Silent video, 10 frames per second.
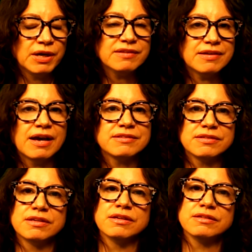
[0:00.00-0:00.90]
bus
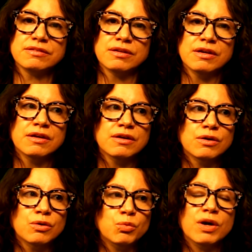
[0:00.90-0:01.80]
accident.
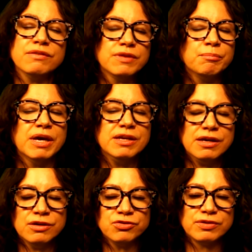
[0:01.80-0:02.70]
One of the
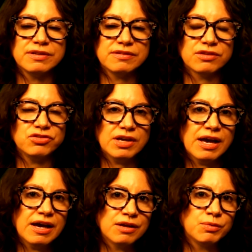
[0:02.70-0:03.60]
many injuries that she
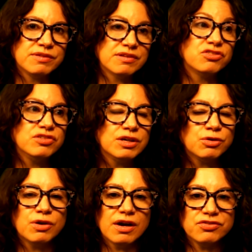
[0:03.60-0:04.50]
had was that she
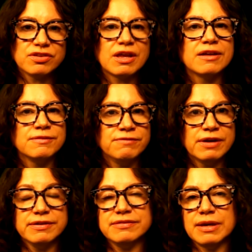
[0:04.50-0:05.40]
crushed that
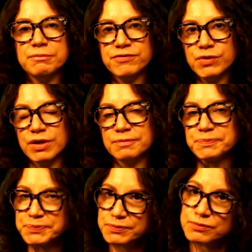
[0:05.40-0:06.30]
very same foot.
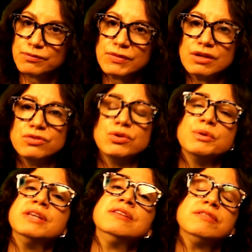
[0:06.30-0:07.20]

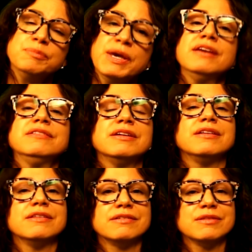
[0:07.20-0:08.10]
So in this
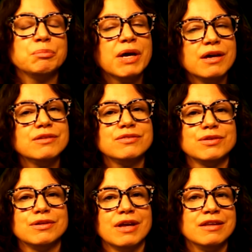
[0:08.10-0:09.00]
painting, there's a
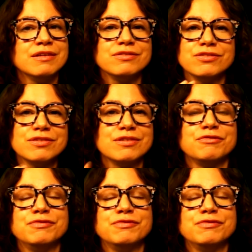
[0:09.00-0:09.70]
pedestal and there's just a